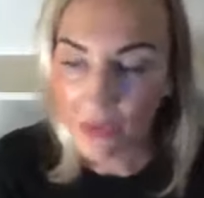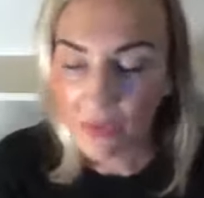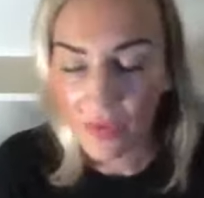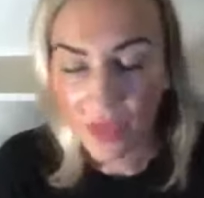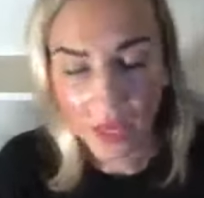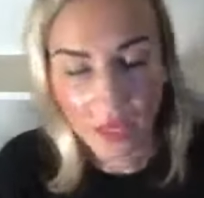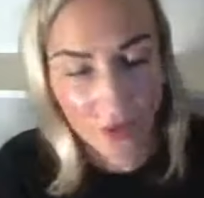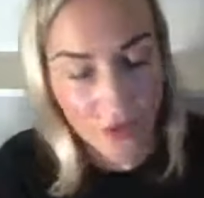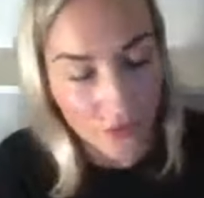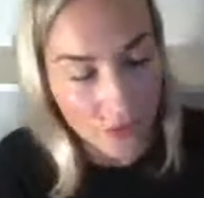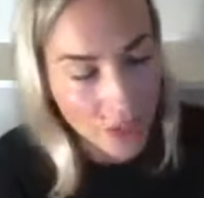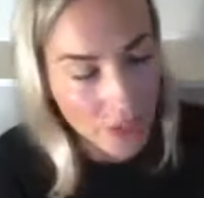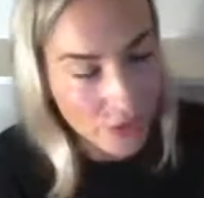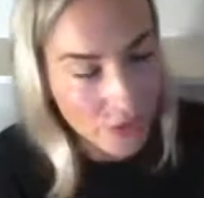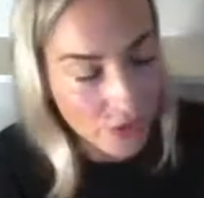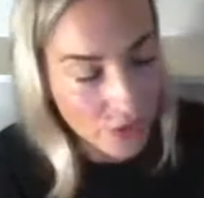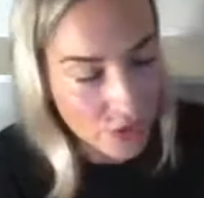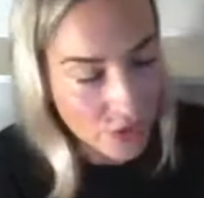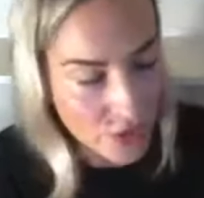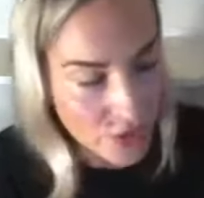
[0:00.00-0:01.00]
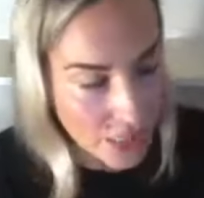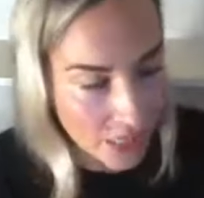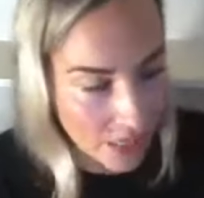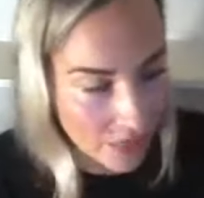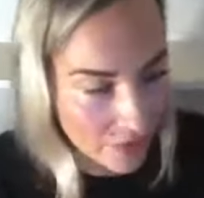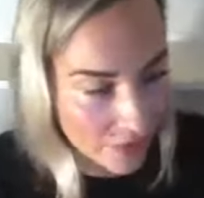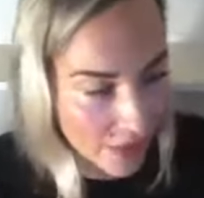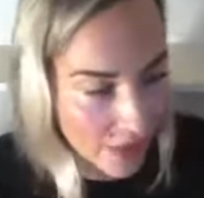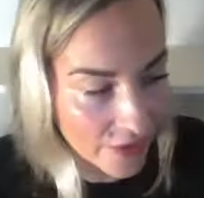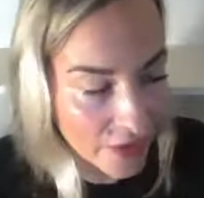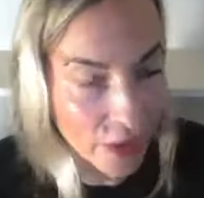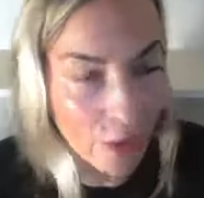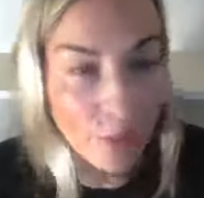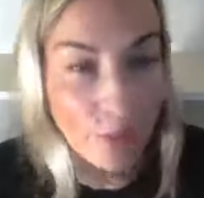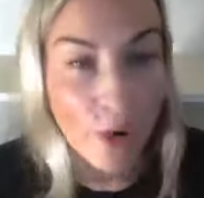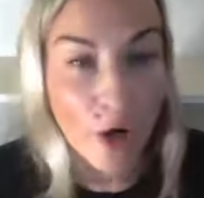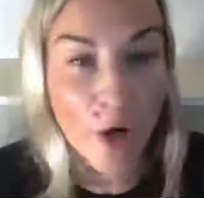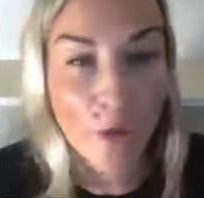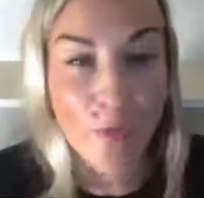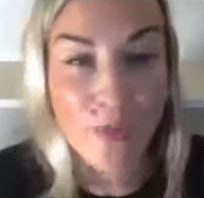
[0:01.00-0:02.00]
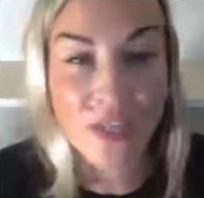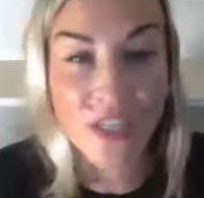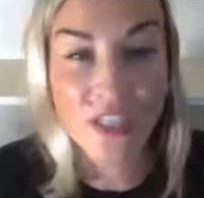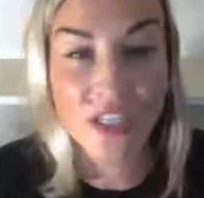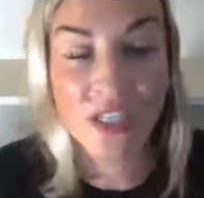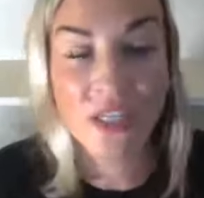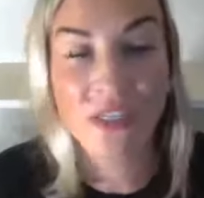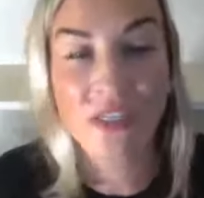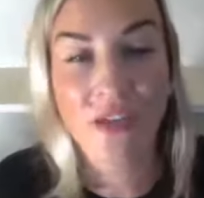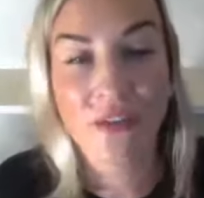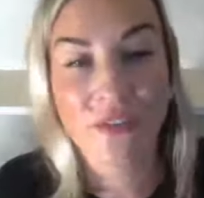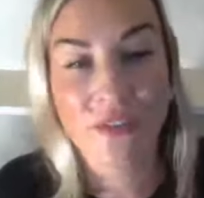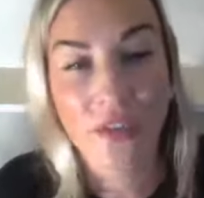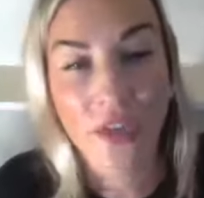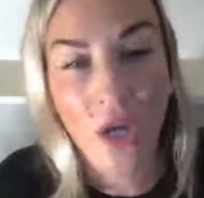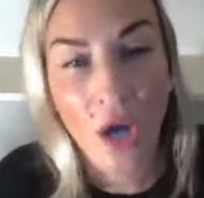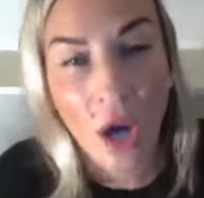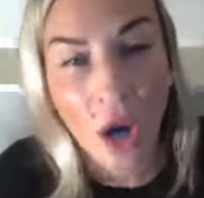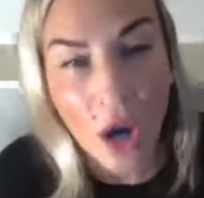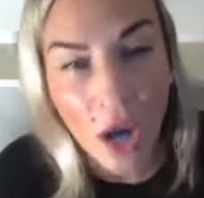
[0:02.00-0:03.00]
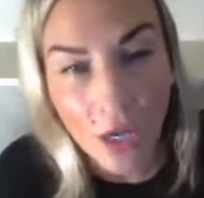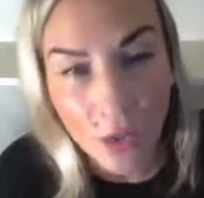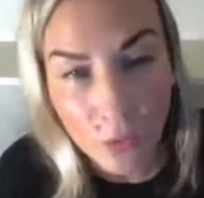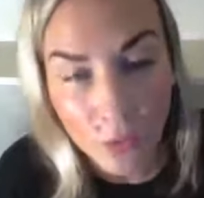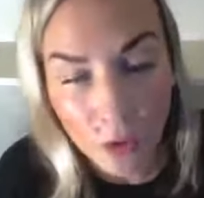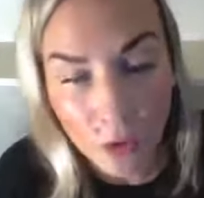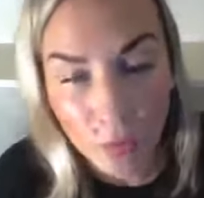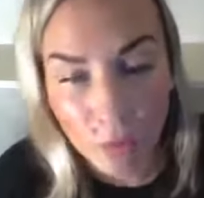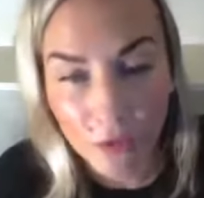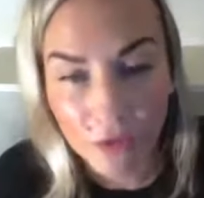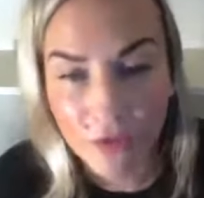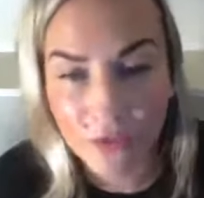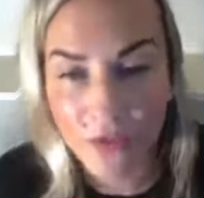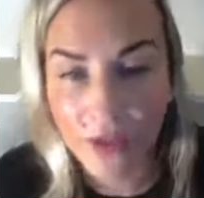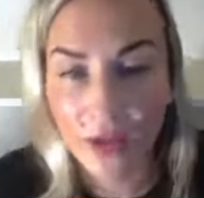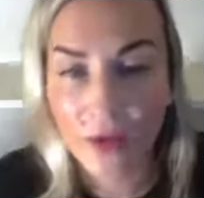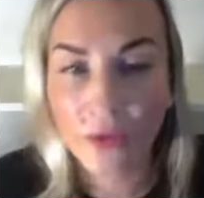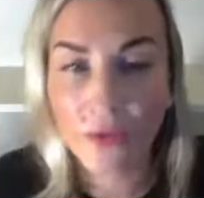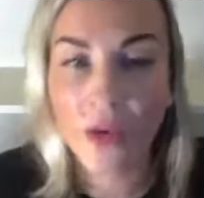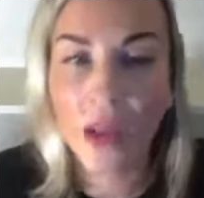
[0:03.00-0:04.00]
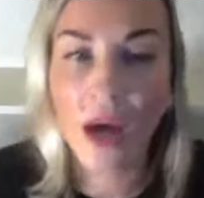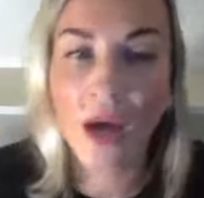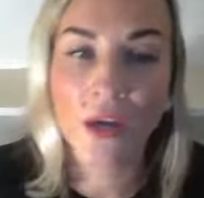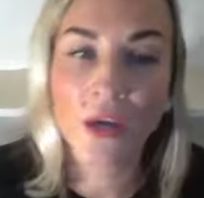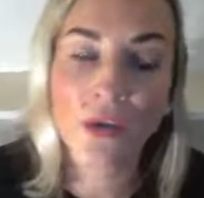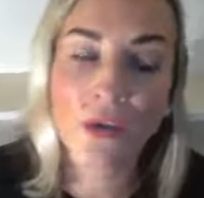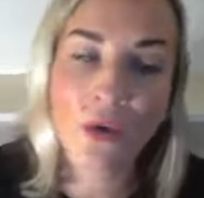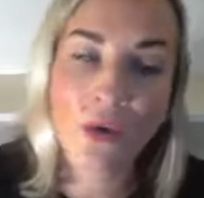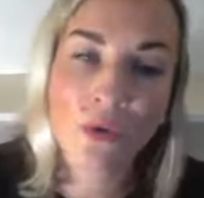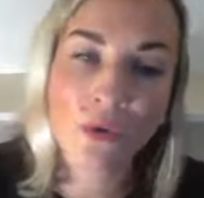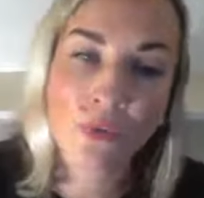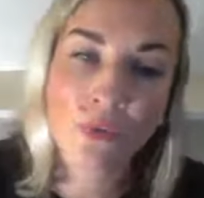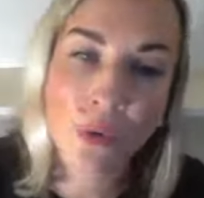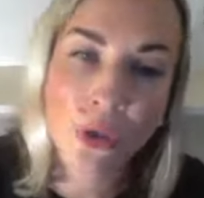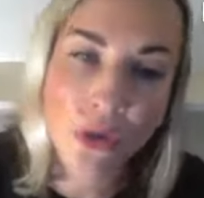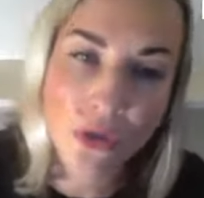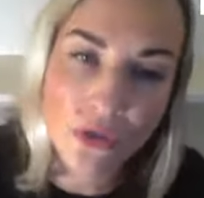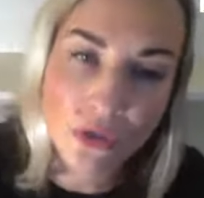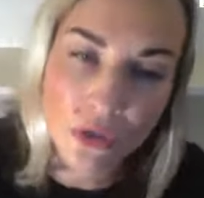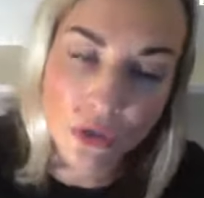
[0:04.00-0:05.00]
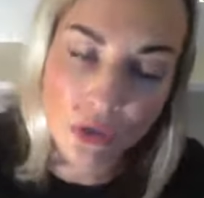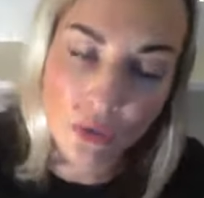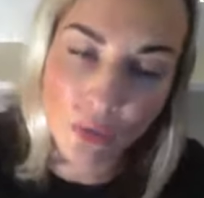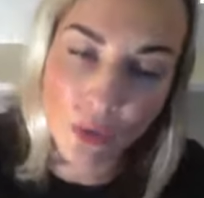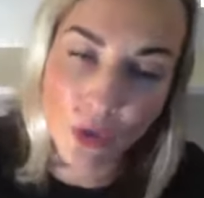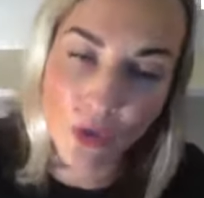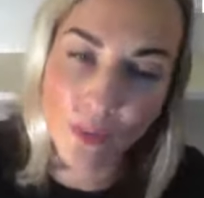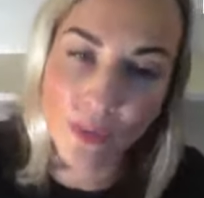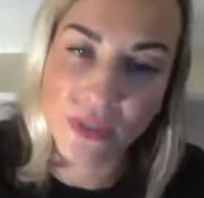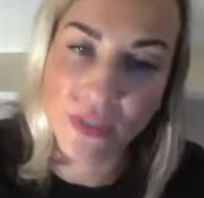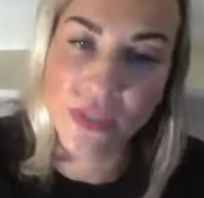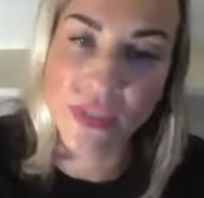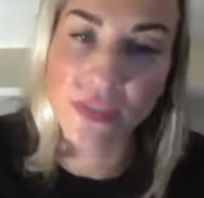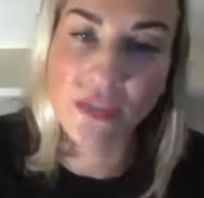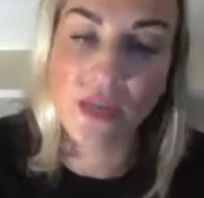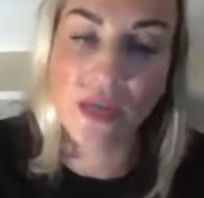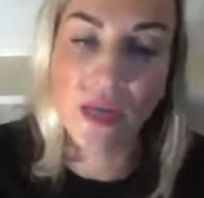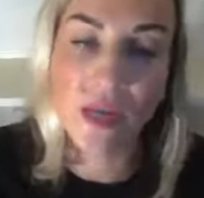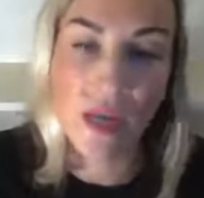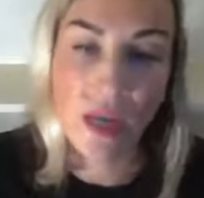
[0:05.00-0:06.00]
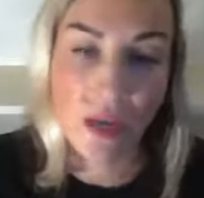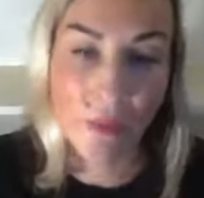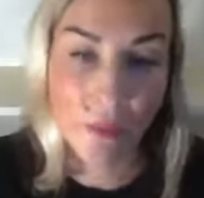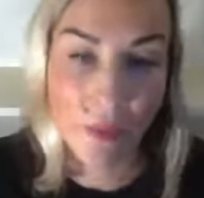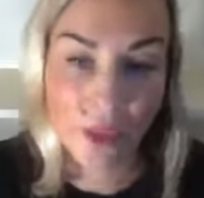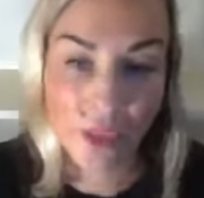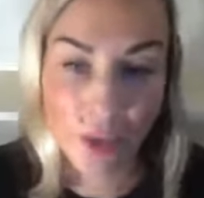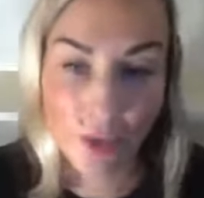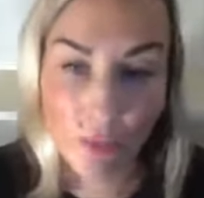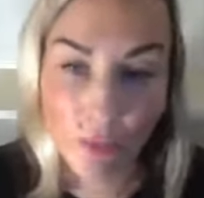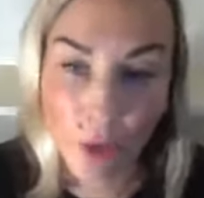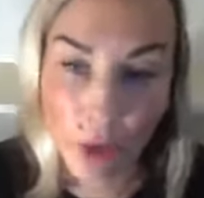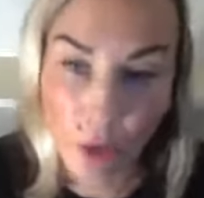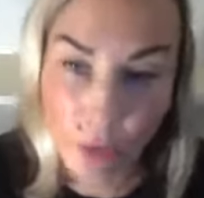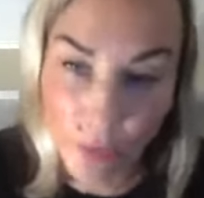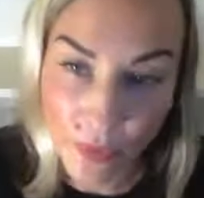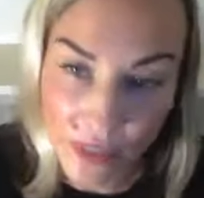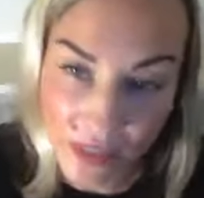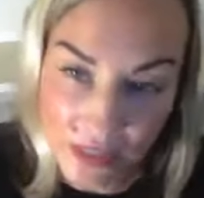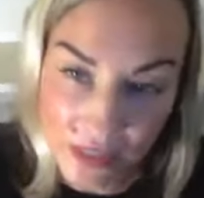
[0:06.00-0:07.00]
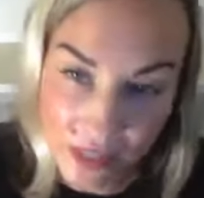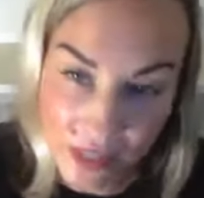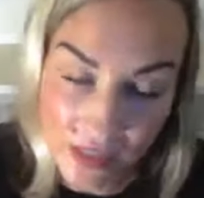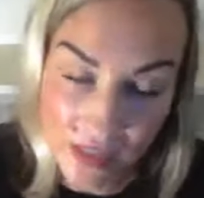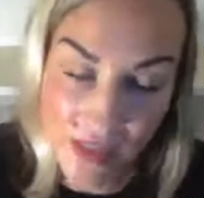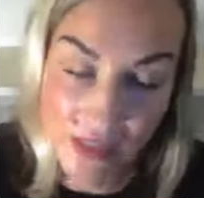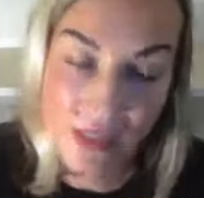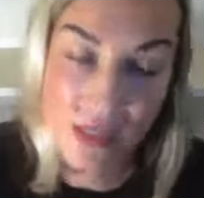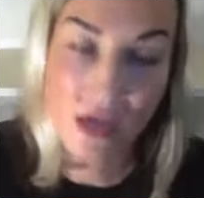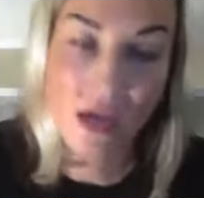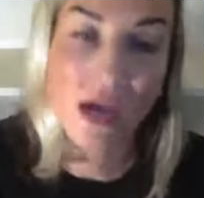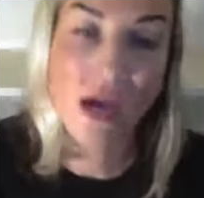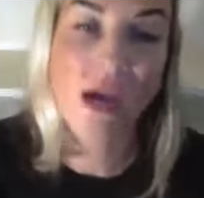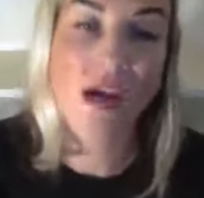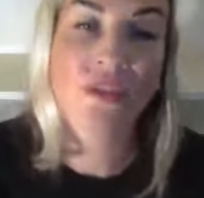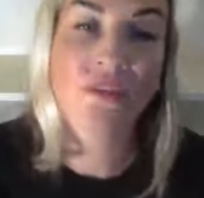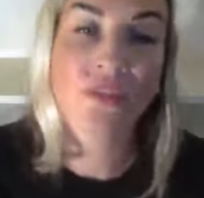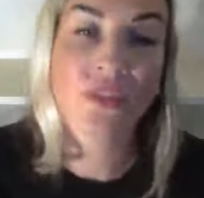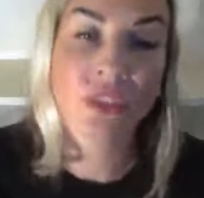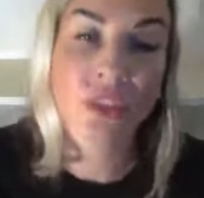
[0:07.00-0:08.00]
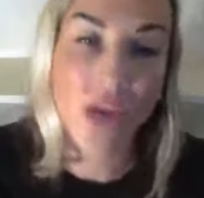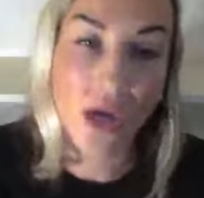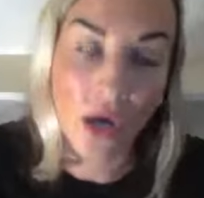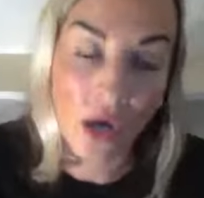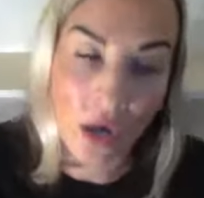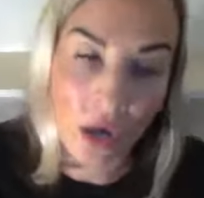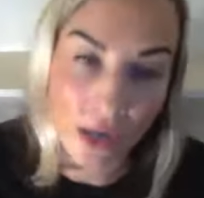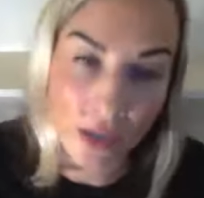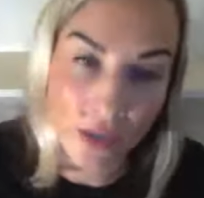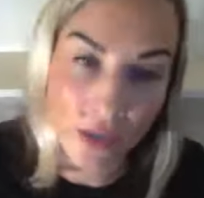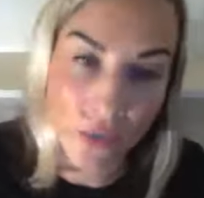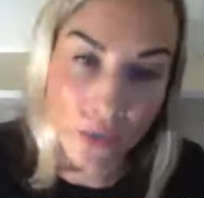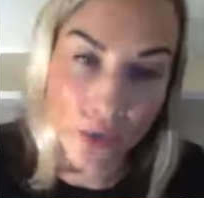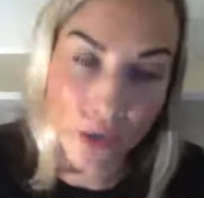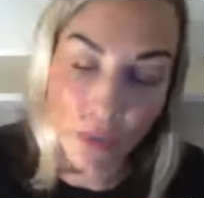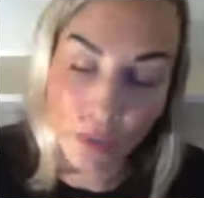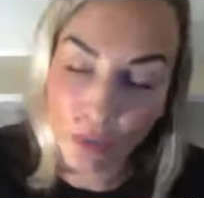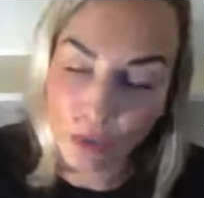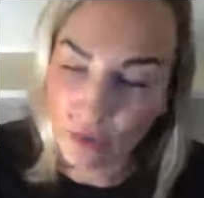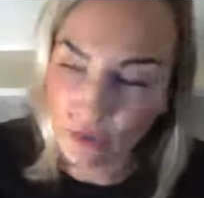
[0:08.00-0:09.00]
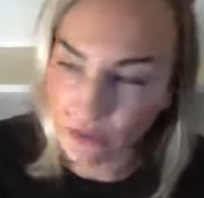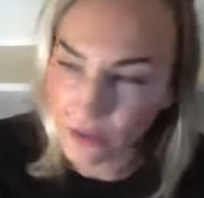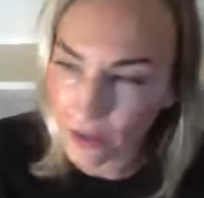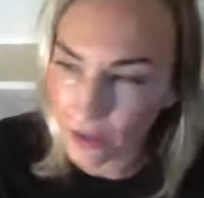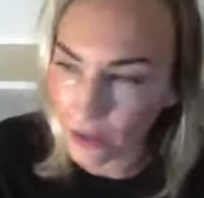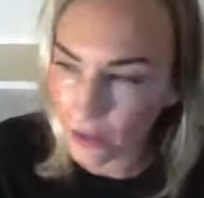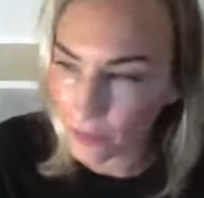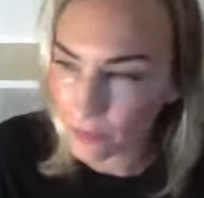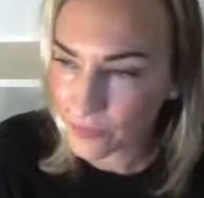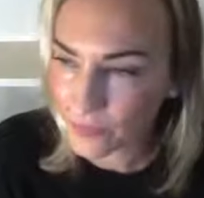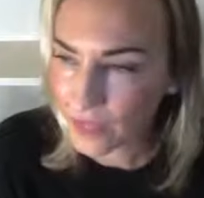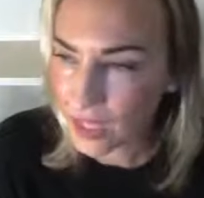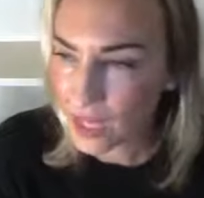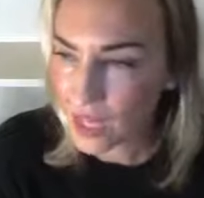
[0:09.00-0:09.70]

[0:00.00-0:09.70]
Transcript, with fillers: They don't understand that the purposes of God will prevail, not your own personal purposes, but the purposes of God will prevail.